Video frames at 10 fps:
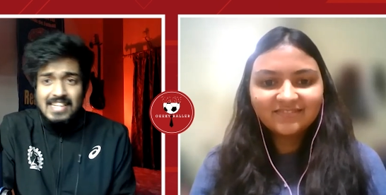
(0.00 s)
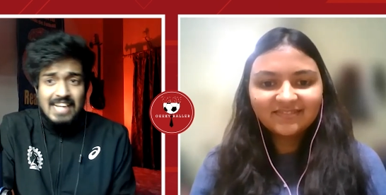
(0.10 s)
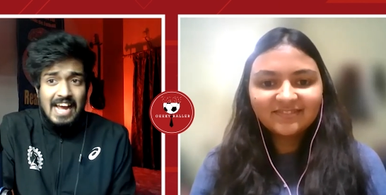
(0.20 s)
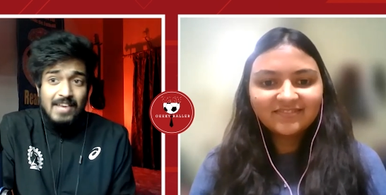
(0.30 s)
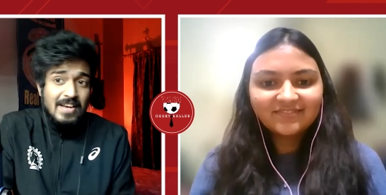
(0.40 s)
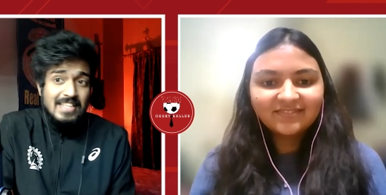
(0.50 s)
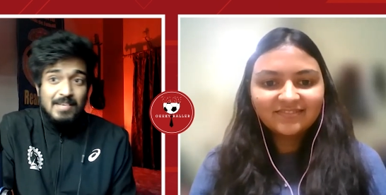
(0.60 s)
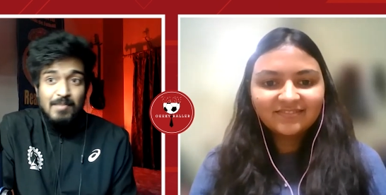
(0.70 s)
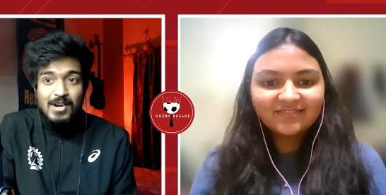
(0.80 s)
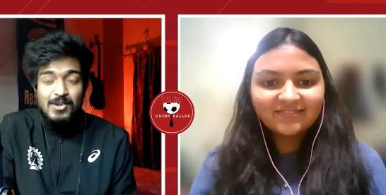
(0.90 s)
Speaker 1: it anyway
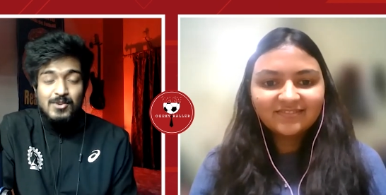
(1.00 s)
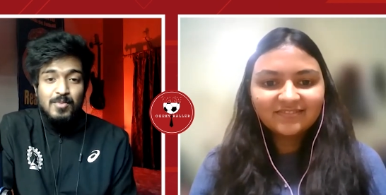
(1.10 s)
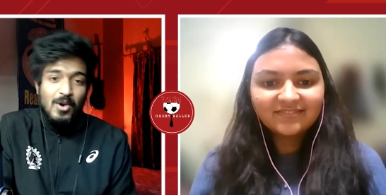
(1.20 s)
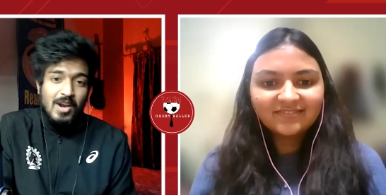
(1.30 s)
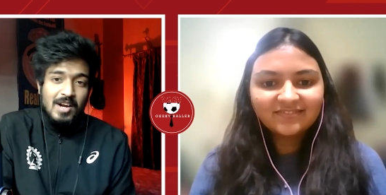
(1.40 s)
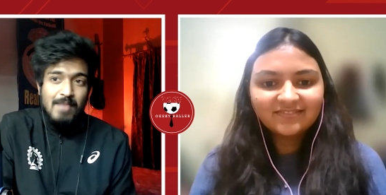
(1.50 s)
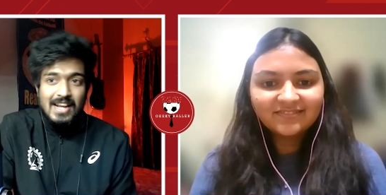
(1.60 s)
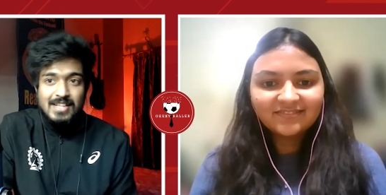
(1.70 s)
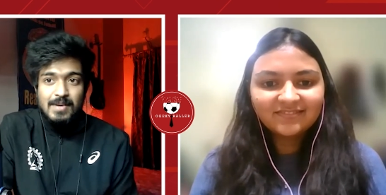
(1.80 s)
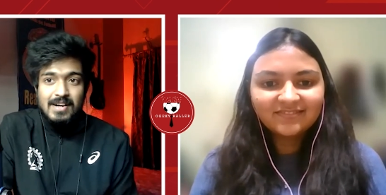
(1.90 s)
similar to product
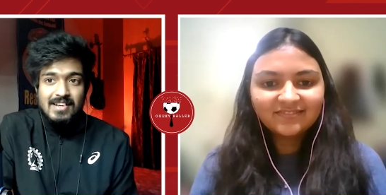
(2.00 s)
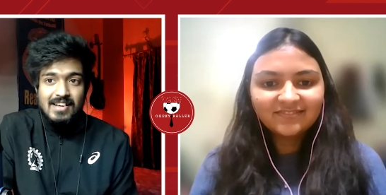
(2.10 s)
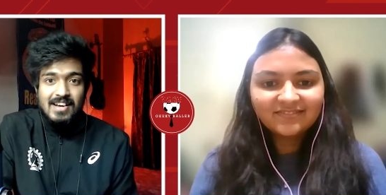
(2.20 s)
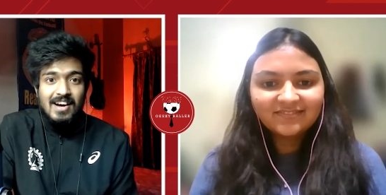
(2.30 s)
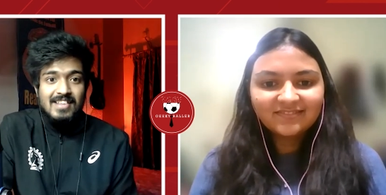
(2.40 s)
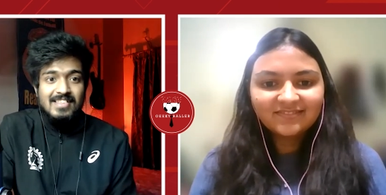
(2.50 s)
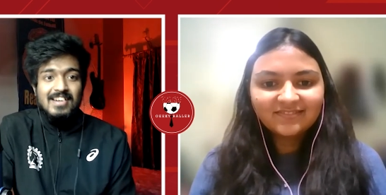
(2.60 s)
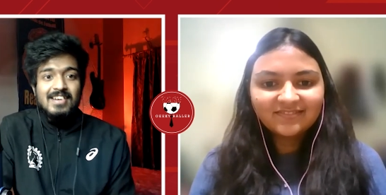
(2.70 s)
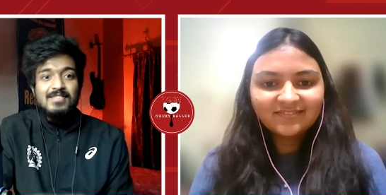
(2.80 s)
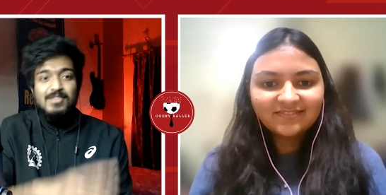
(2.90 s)
management uh,
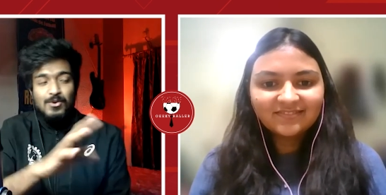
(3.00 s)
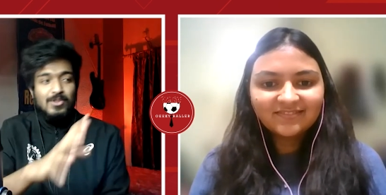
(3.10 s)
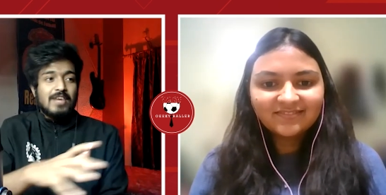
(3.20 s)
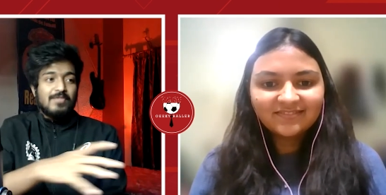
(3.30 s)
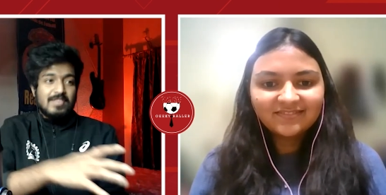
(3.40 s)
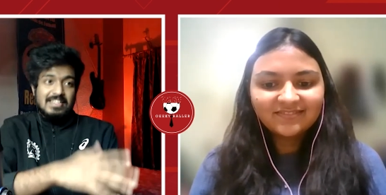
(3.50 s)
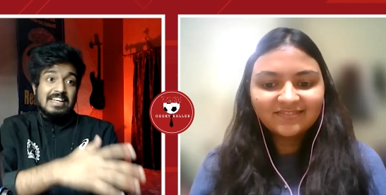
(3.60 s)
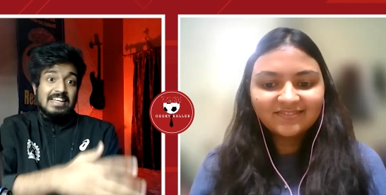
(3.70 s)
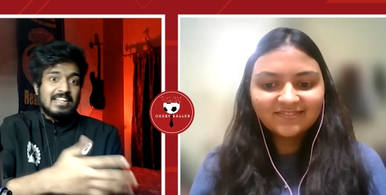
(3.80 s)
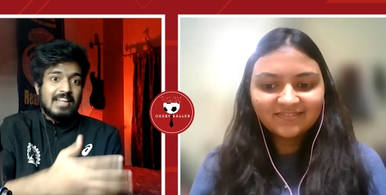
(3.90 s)
the the role that we're
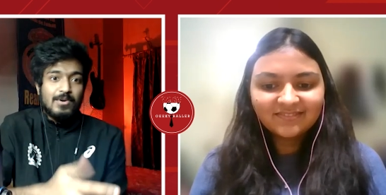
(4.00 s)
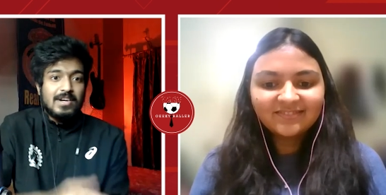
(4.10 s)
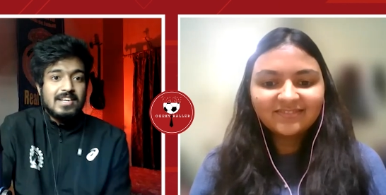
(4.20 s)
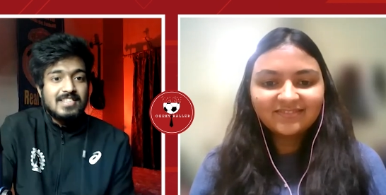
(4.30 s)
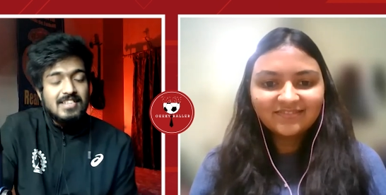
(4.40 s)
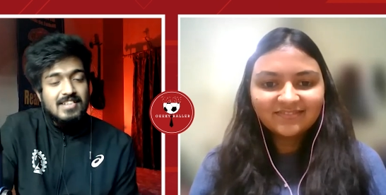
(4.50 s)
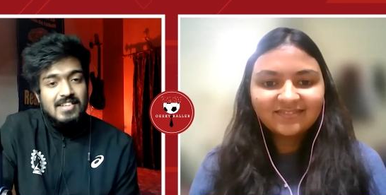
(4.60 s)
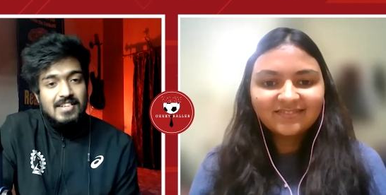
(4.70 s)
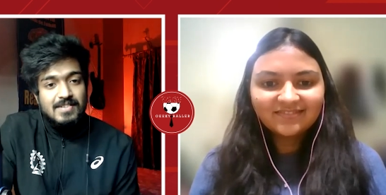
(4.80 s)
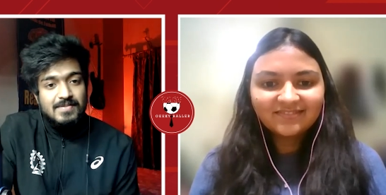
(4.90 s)
seeing nowadays
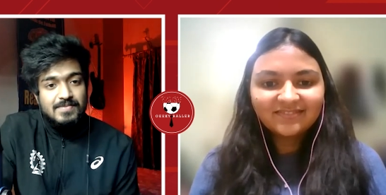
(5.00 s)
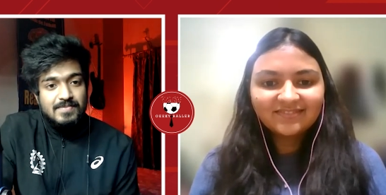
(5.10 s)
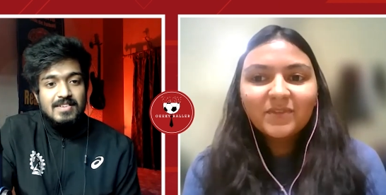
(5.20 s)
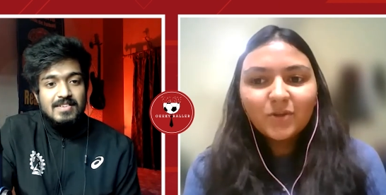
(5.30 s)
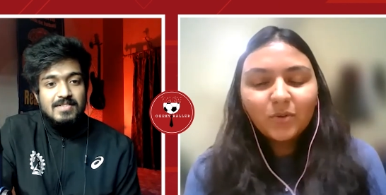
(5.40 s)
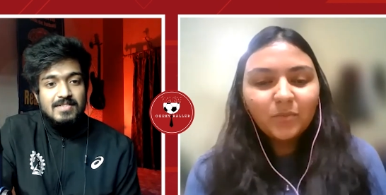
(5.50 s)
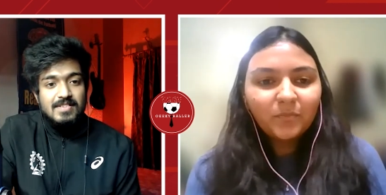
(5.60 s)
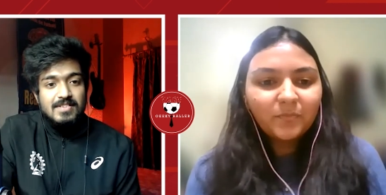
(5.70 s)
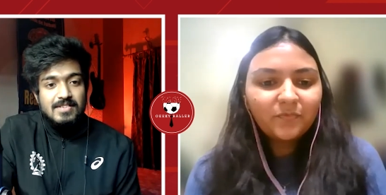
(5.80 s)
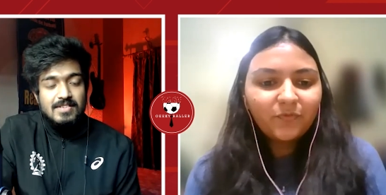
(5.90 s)
so
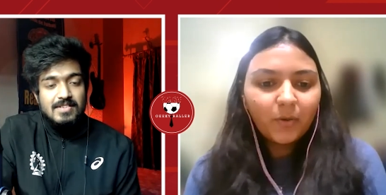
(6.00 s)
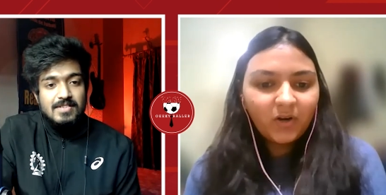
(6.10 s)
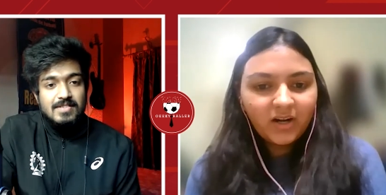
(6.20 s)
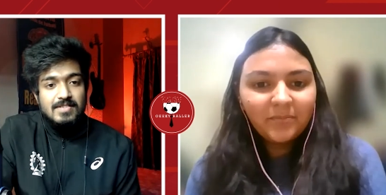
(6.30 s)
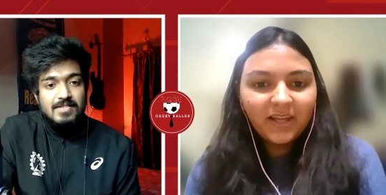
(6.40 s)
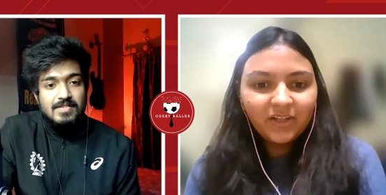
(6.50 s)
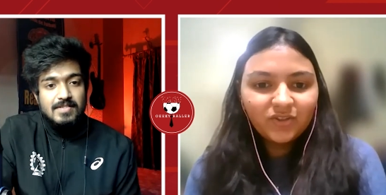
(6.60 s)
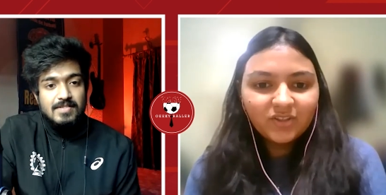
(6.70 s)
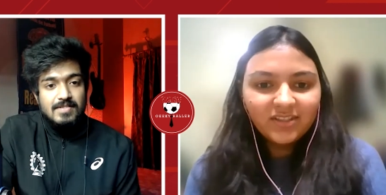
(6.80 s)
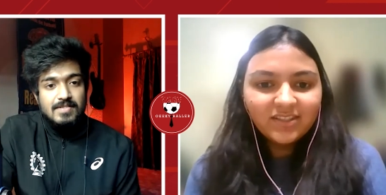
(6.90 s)
Speaker 2: for product
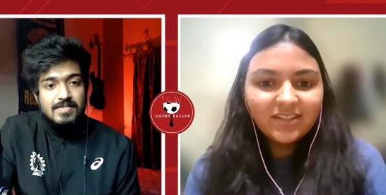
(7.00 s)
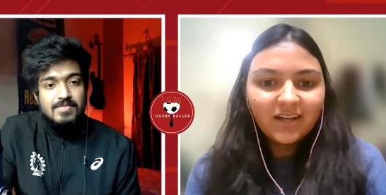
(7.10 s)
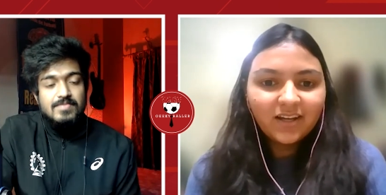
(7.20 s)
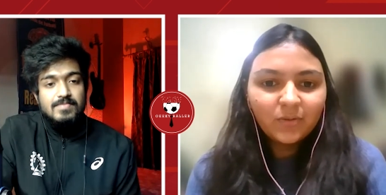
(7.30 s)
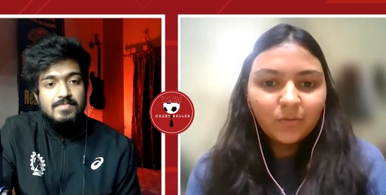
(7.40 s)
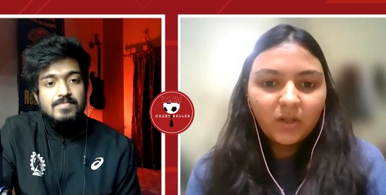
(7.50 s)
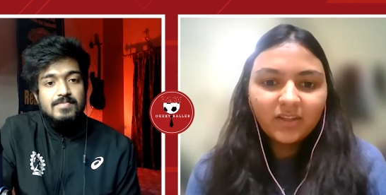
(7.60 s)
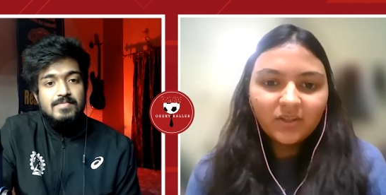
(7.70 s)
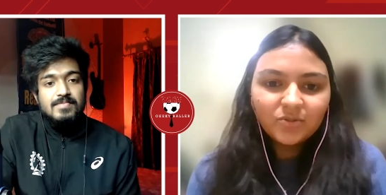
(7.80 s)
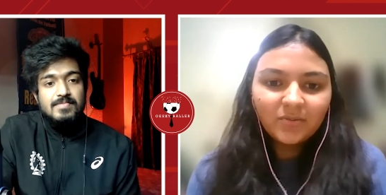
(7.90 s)
managers uh, what
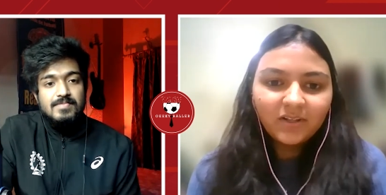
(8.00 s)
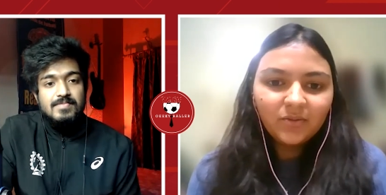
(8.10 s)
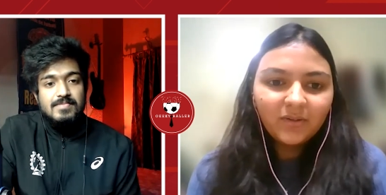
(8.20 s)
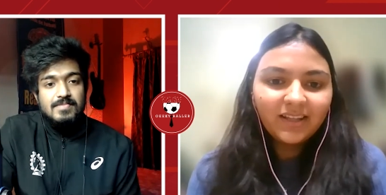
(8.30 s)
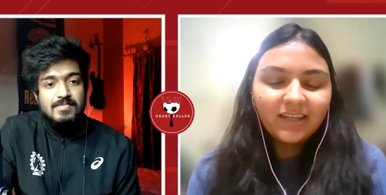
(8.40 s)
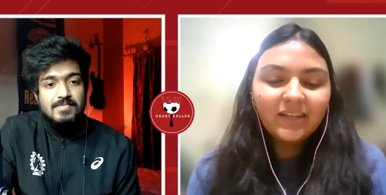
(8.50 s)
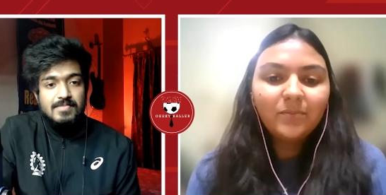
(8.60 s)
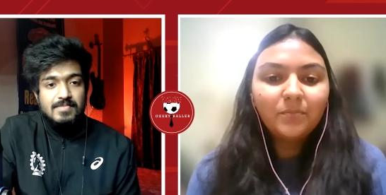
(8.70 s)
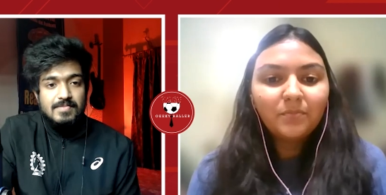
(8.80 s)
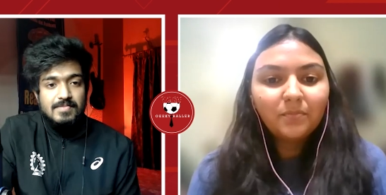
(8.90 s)
they usually do are they are
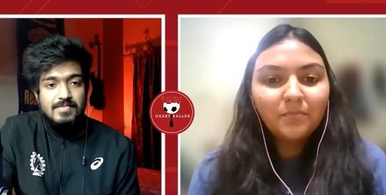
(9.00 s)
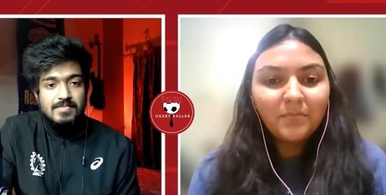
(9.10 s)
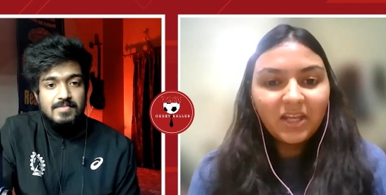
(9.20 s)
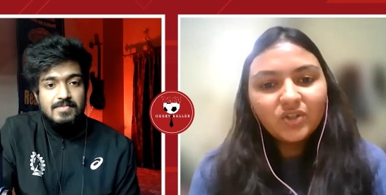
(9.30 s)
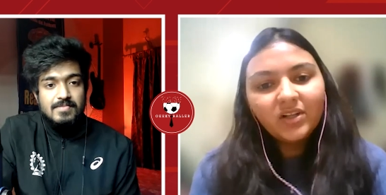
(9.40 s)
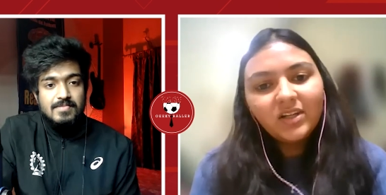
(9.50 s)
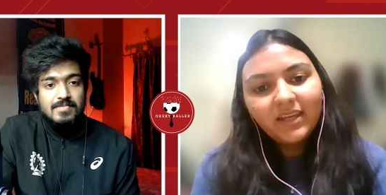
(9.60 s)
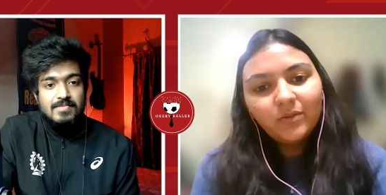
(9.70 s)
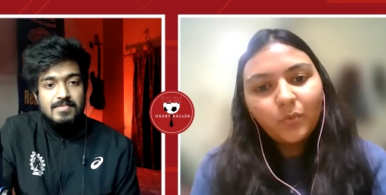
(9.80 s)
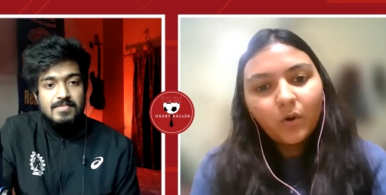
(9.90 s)

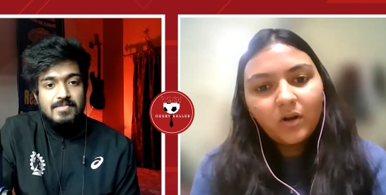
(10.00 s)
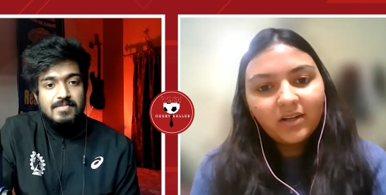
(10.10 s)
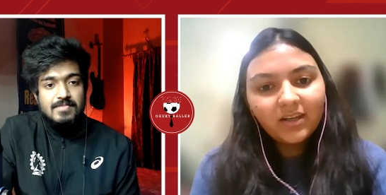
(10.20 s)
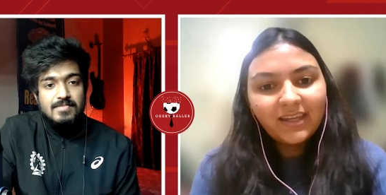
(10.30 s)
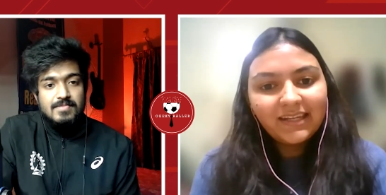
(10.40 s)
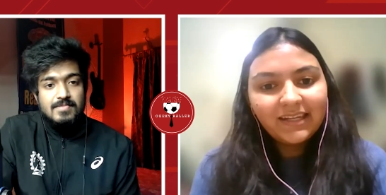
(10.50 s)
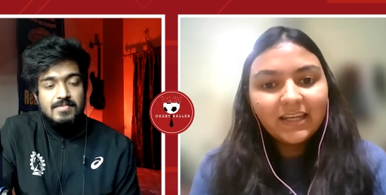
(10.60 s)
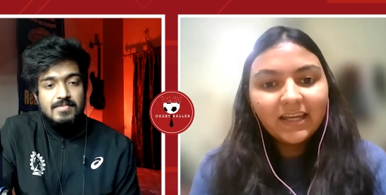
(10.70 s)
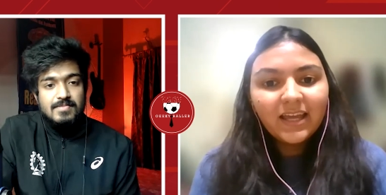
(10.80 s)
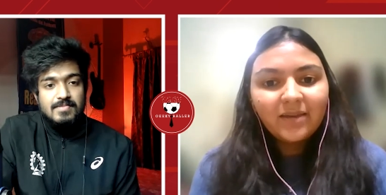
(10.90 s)
majorly involved in
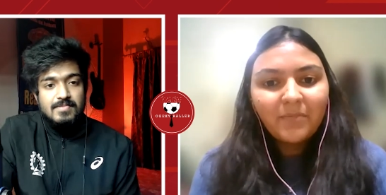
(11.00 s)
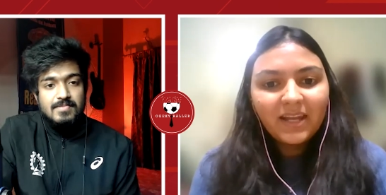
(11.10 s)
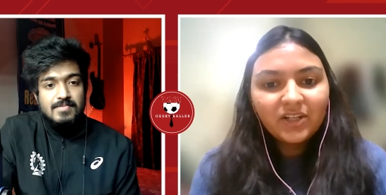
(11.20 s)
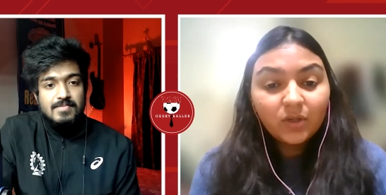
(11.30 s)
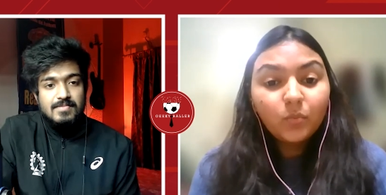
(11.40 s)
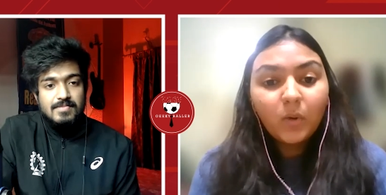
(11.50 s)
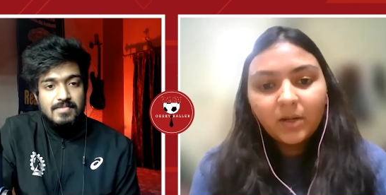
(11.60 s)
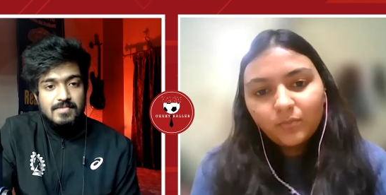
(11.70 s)
managing one